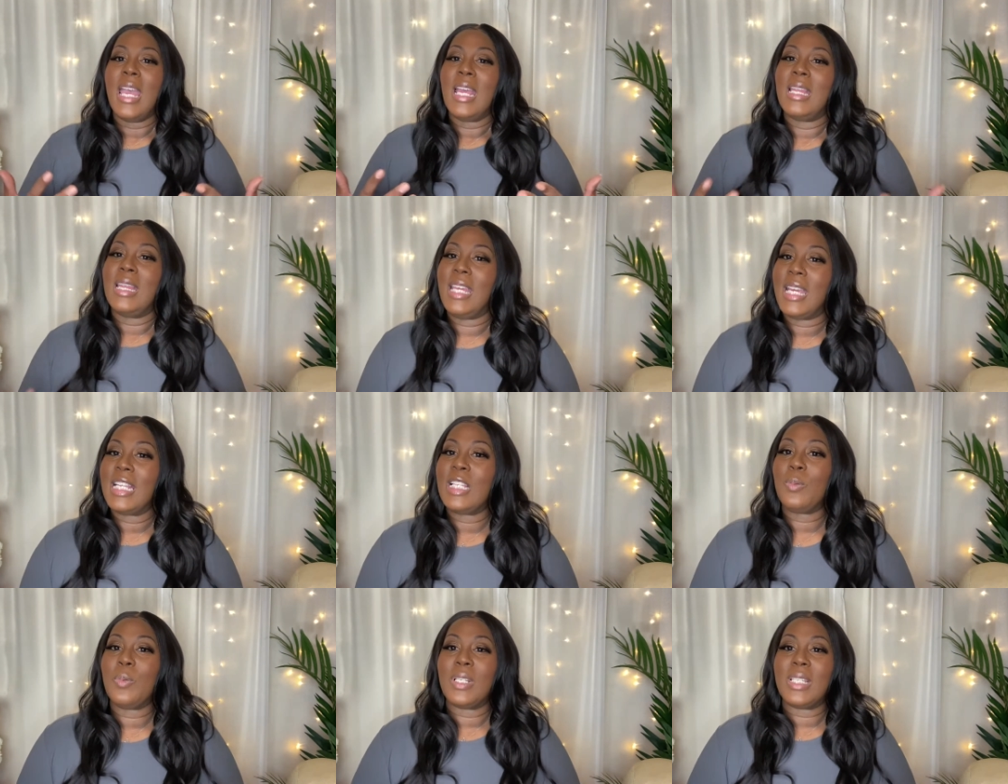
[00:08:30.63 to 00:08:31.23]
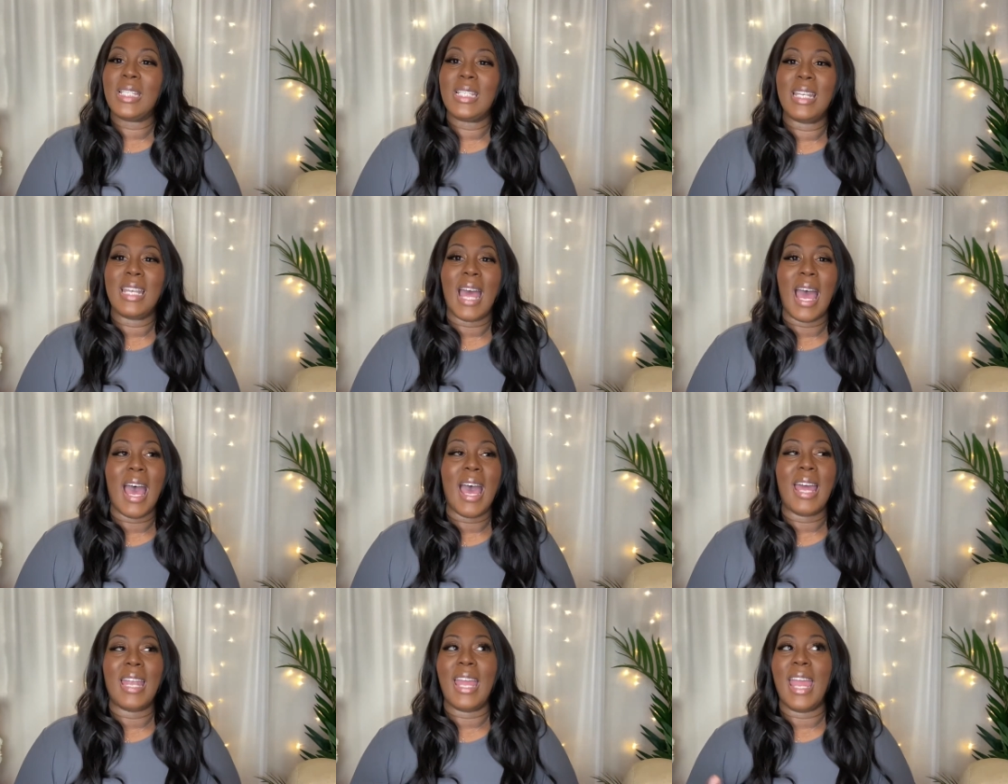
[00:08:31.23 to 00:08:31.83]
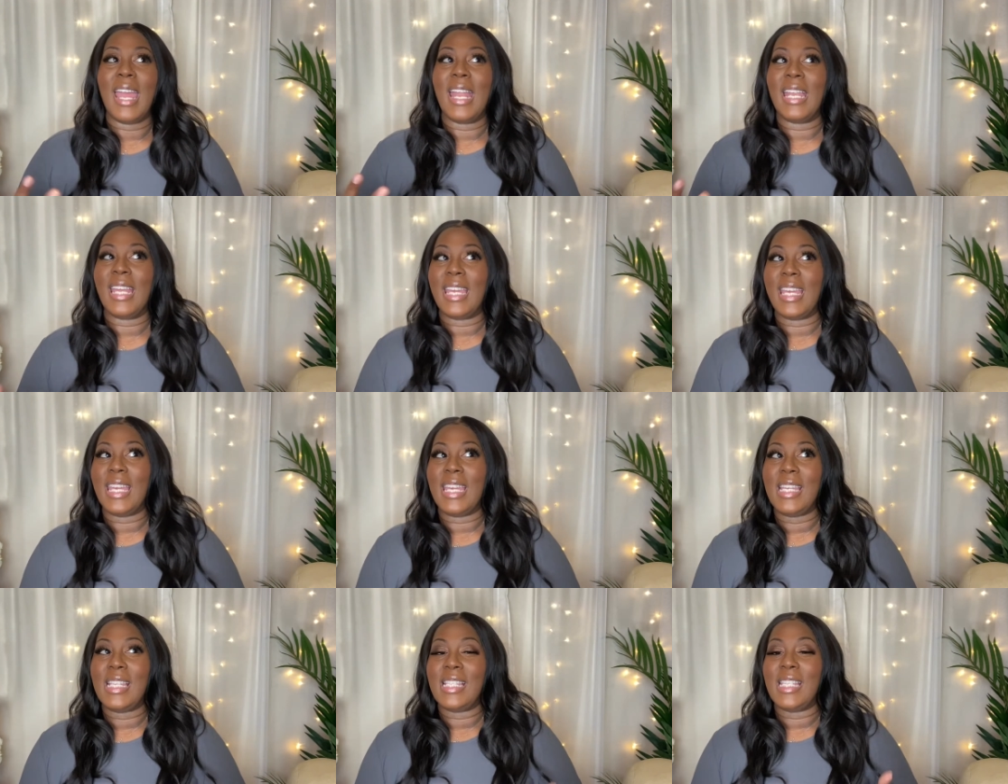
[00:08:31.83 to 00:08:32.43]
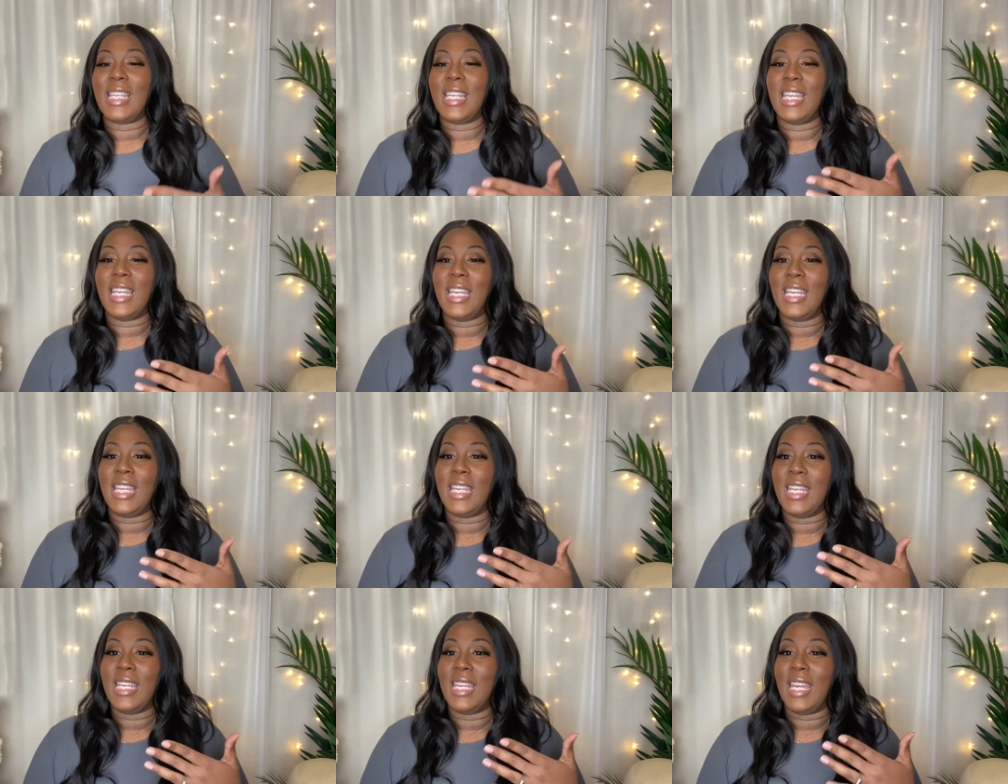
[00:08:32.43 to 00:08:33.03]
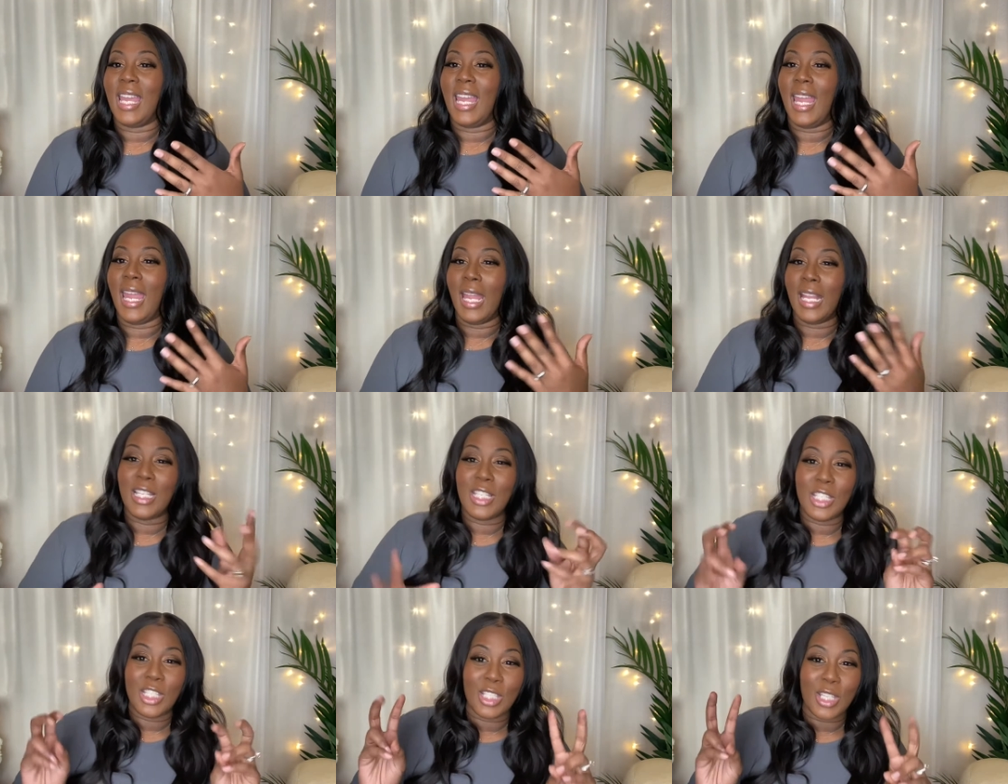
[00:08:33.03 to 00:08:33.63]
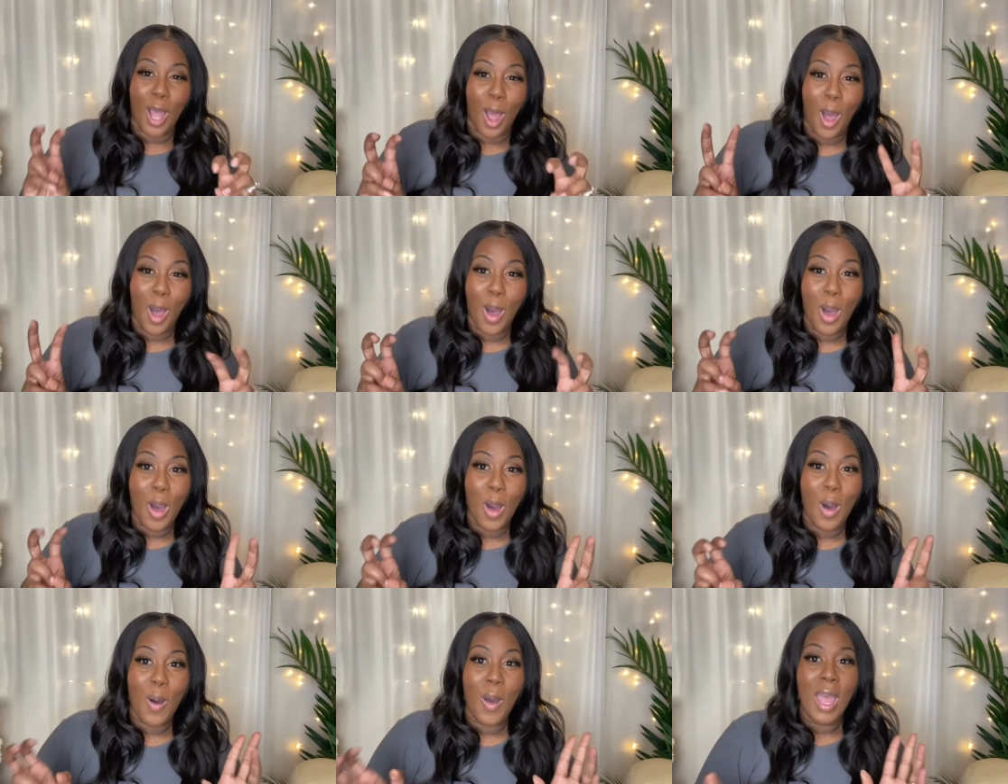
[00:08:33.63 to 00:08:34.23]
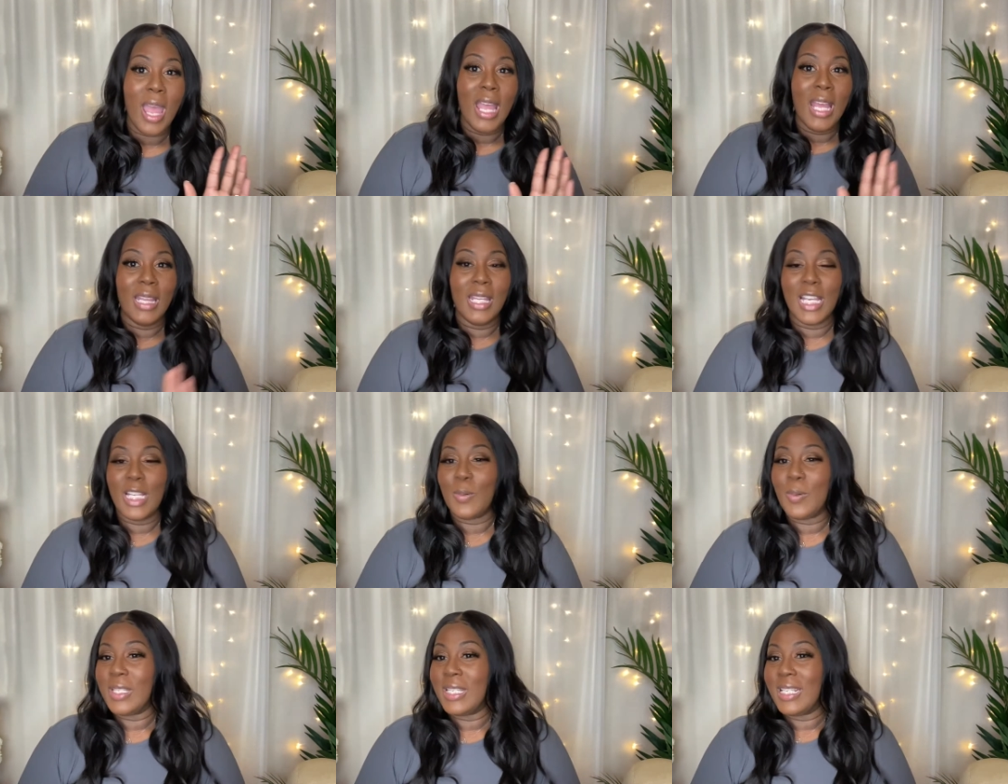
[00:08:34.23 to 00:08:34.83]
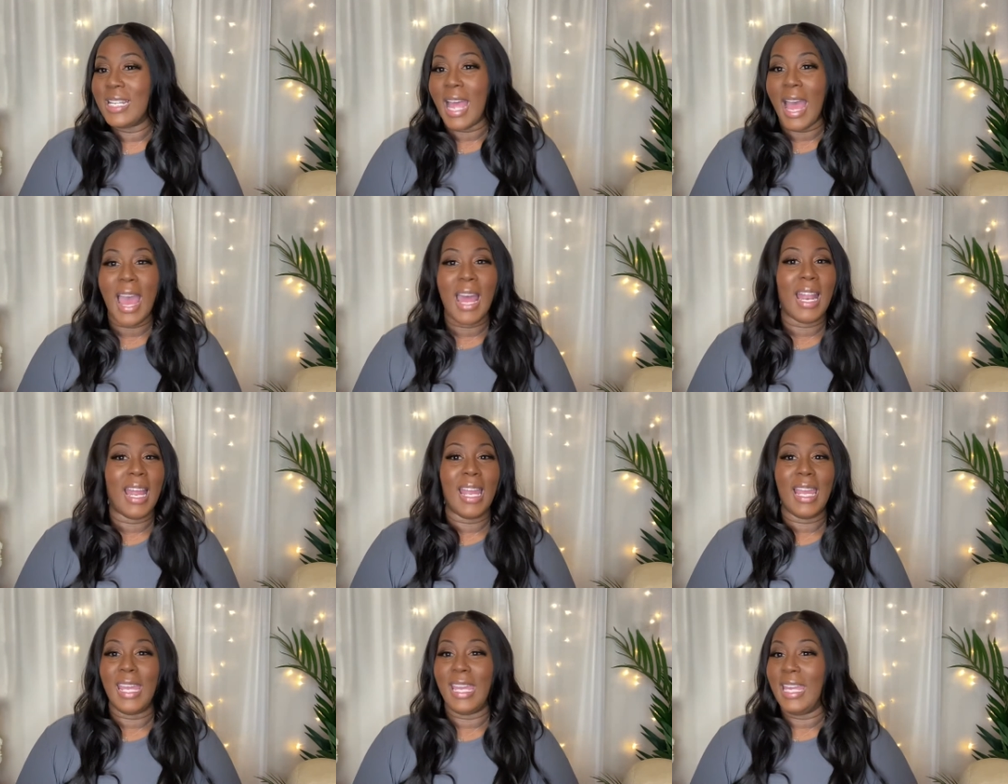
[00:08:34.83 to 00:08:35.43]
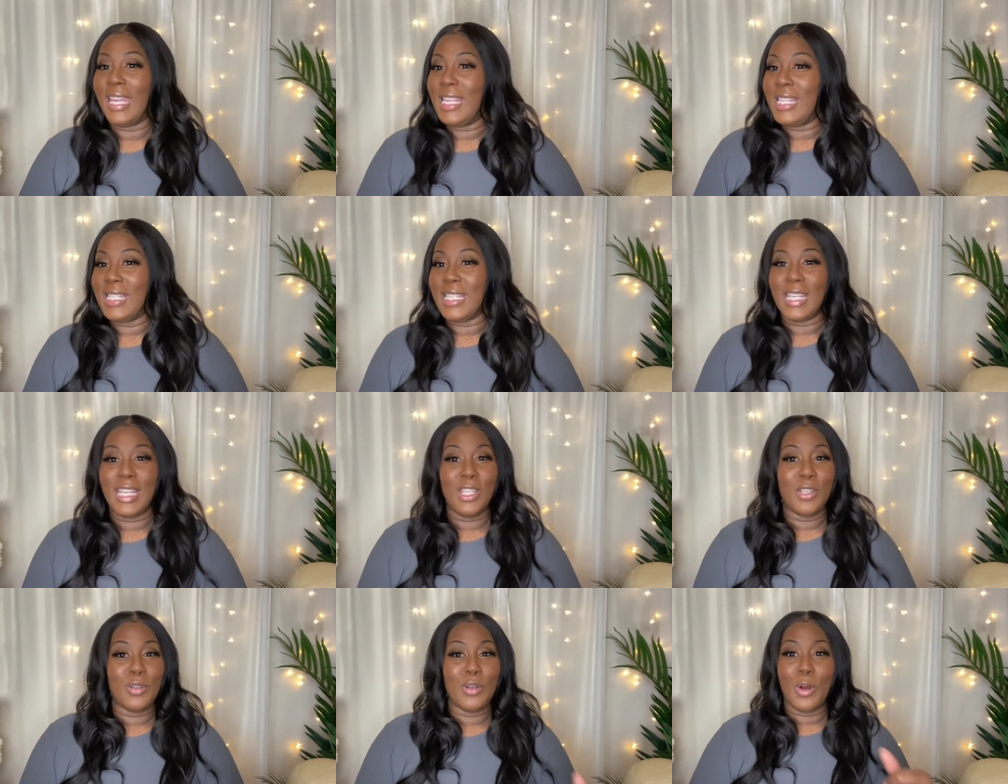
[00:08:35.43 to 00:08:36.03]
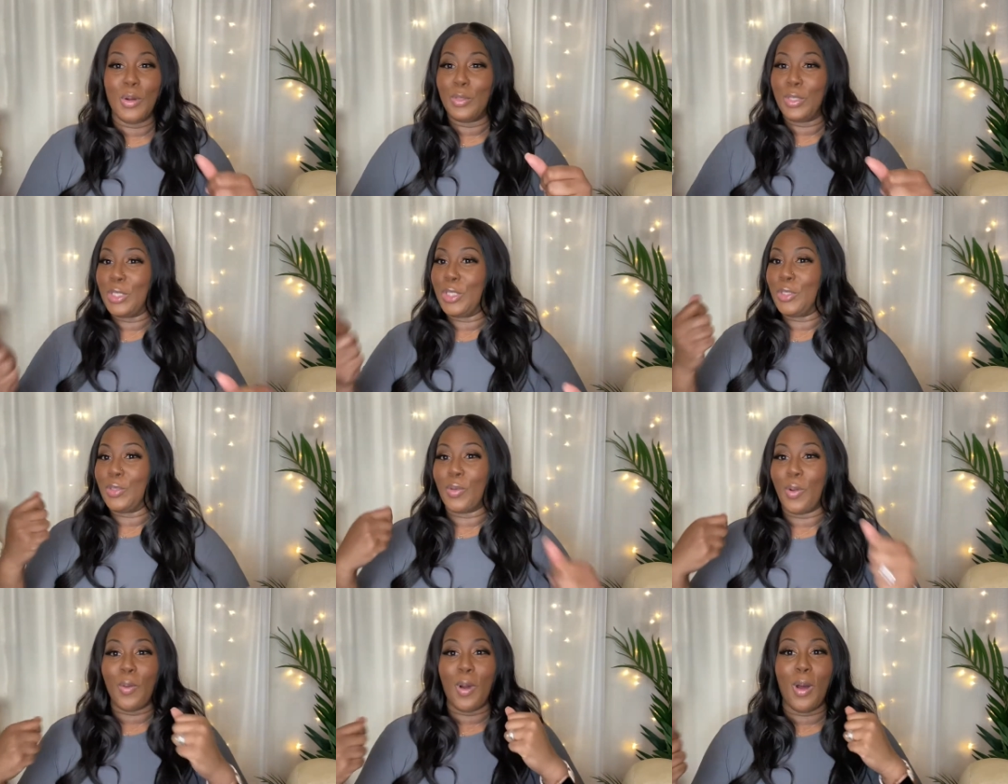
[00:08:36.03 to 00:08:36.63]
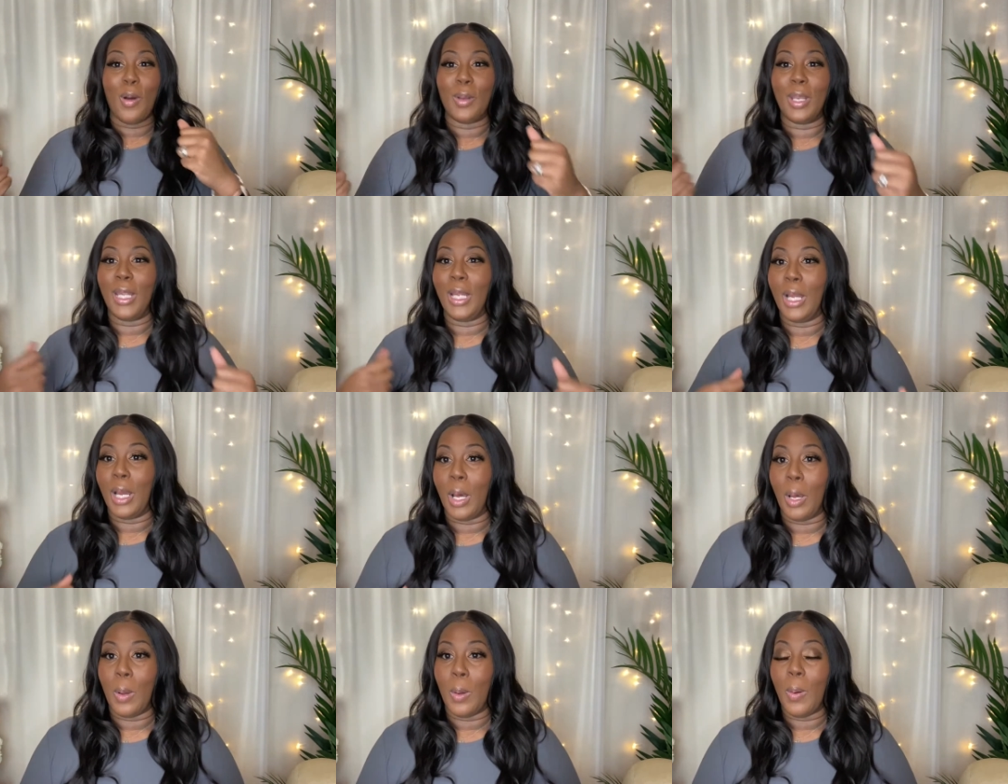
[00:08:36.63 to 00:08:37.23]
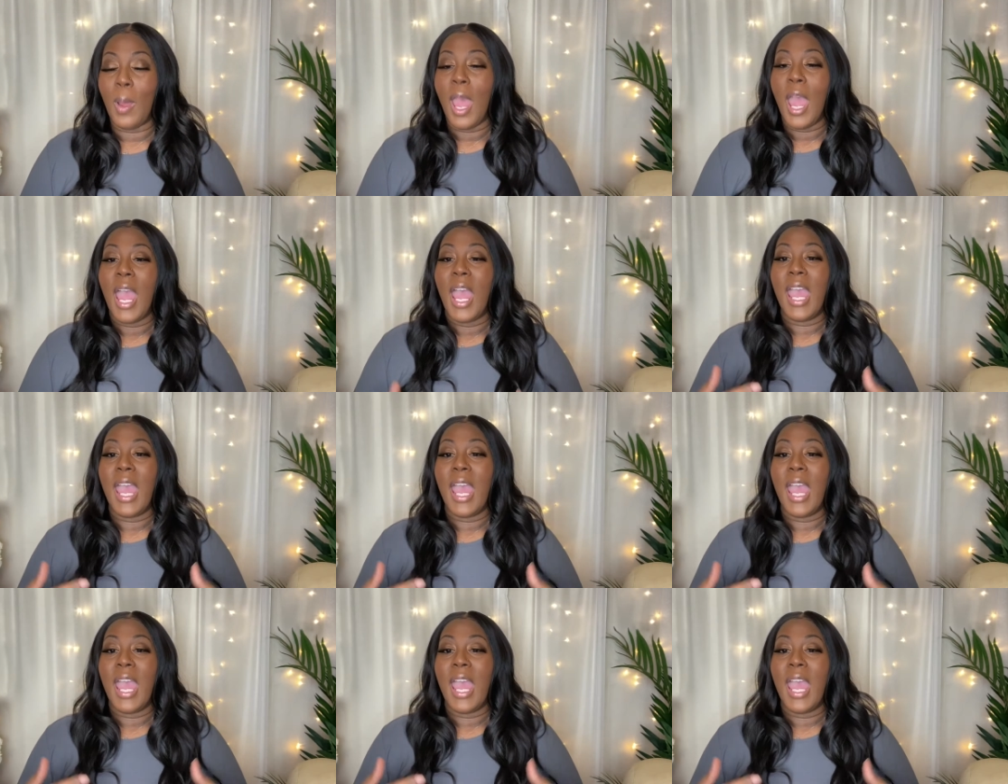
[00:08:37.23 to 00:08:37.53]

This was not an easy install. This was not an easy, you know, just throw on and go.